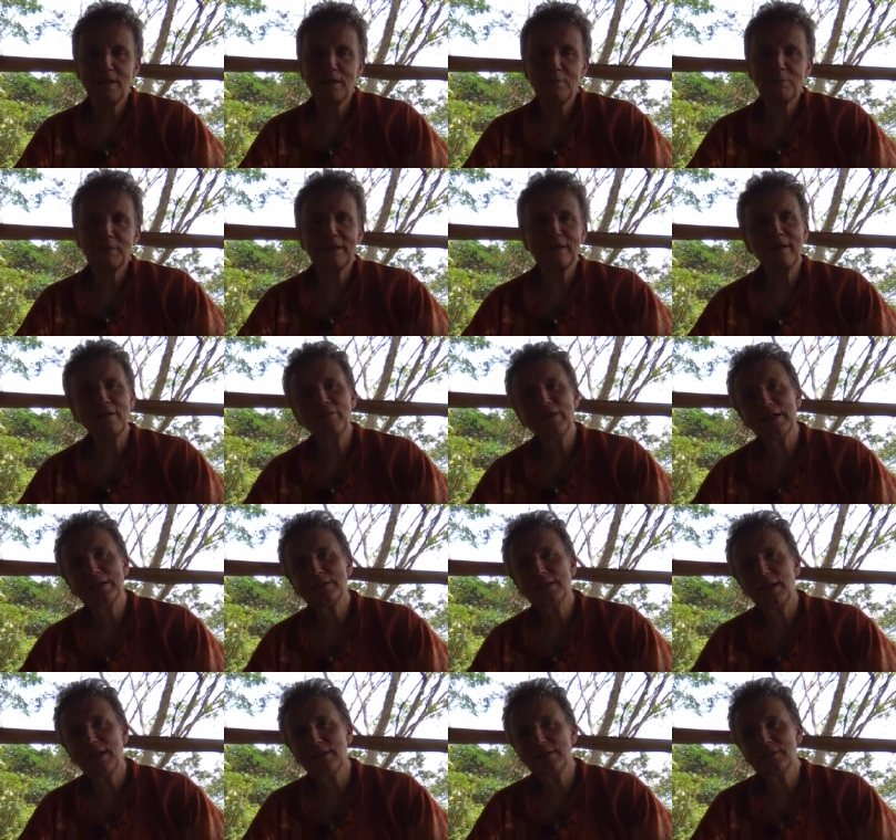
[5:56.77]
bringing
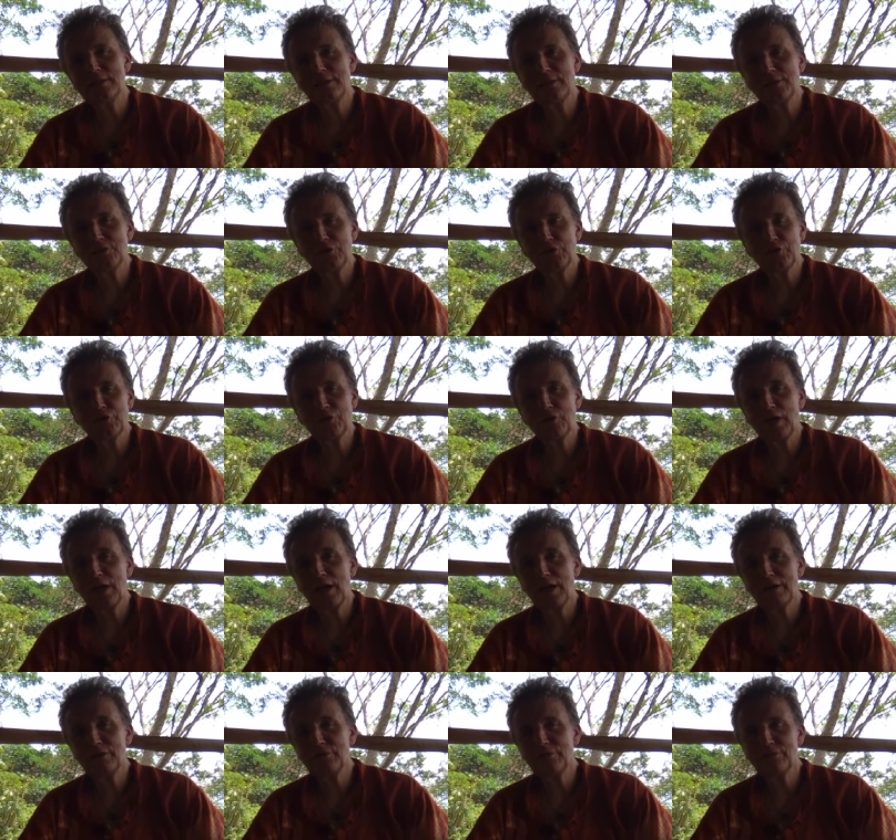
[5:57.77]
vitality into your
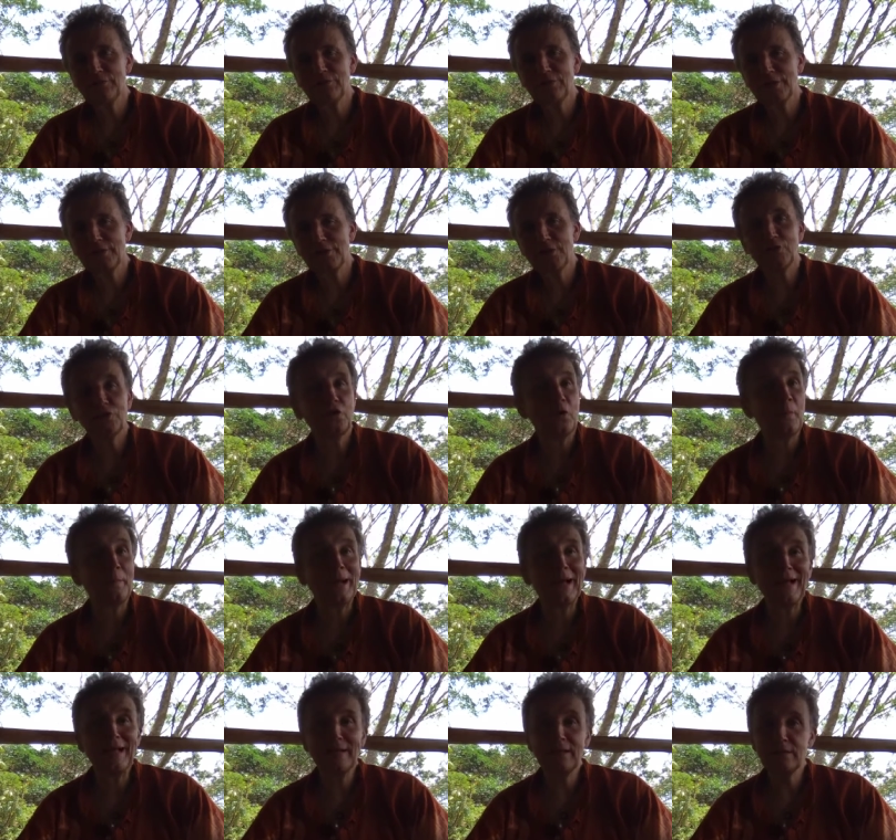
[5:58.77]
life, into your
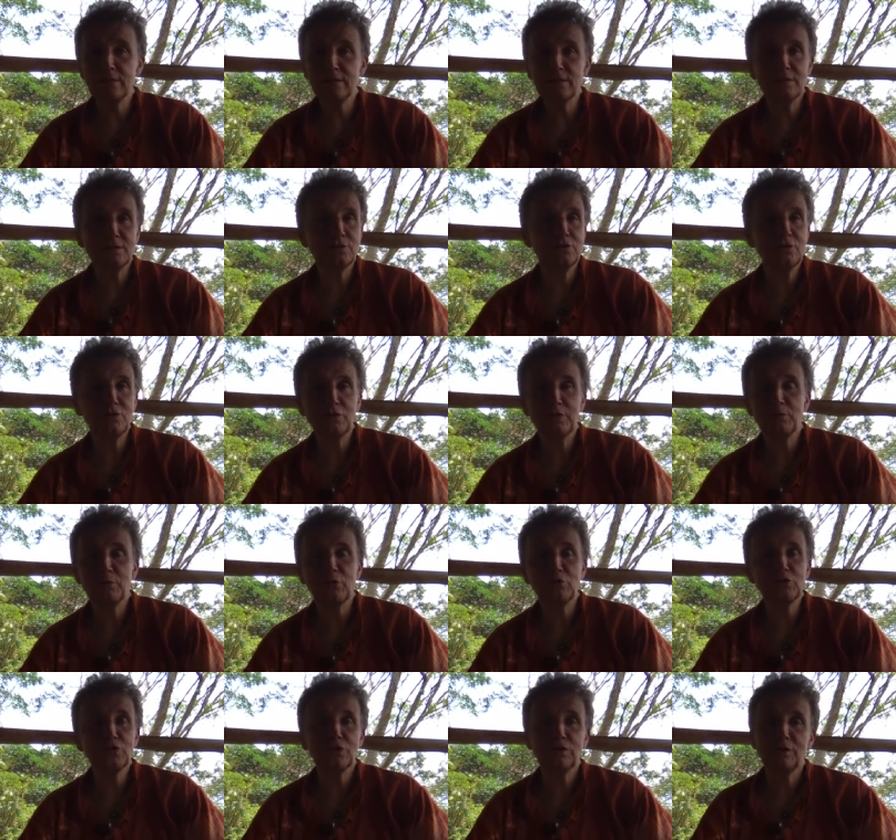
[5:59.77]
mind, into your
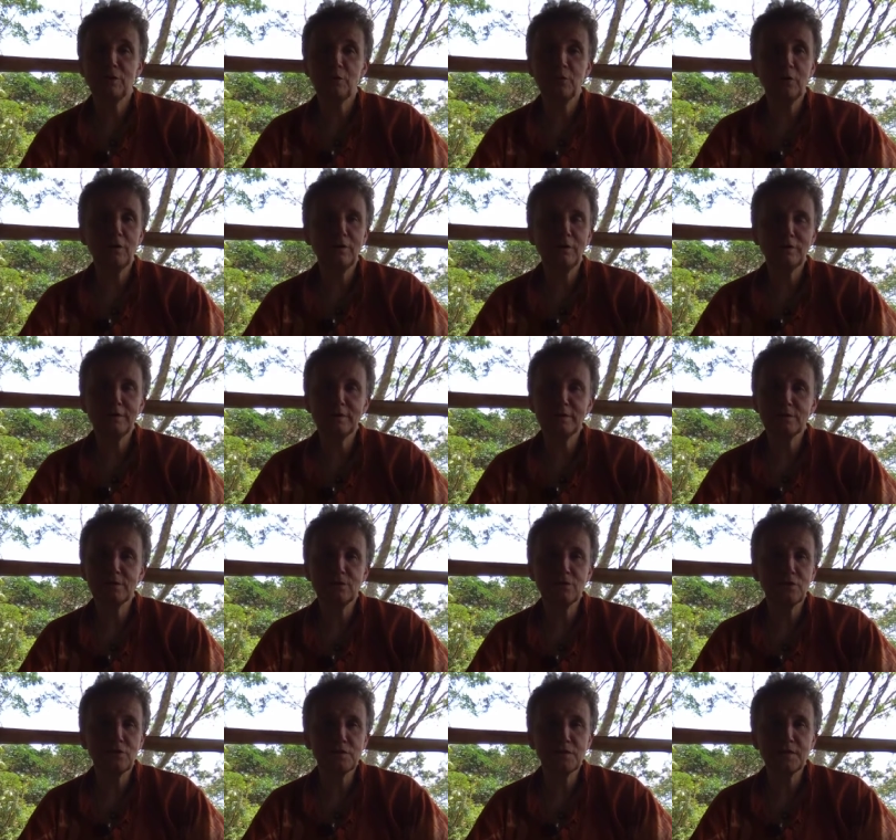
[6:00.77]
emotional world, into
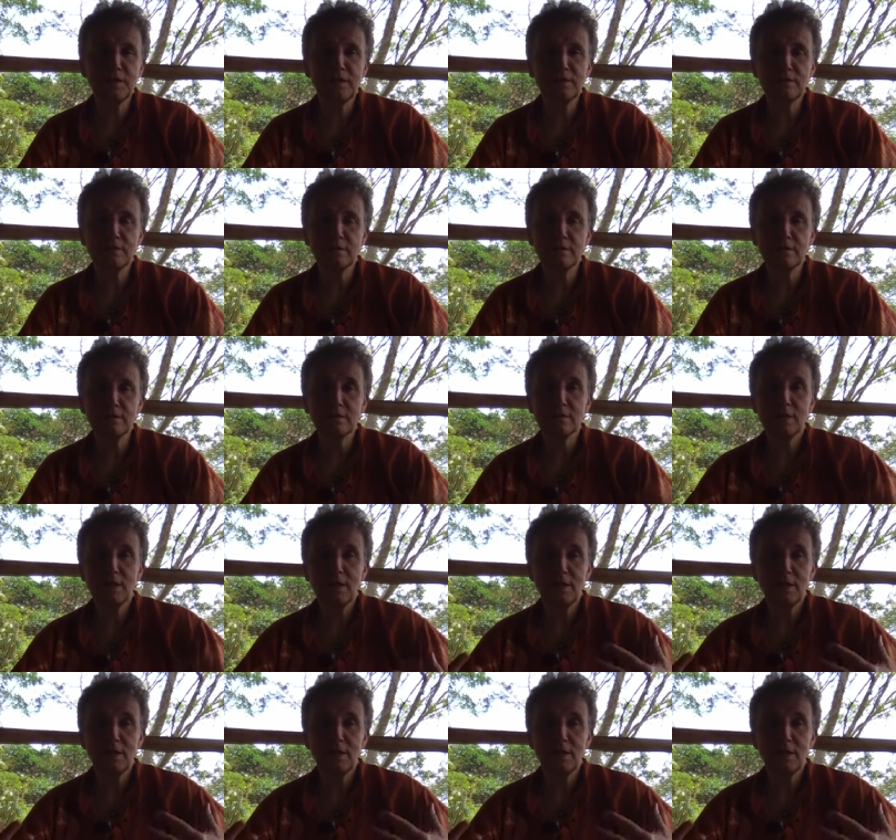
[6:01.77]
your senses,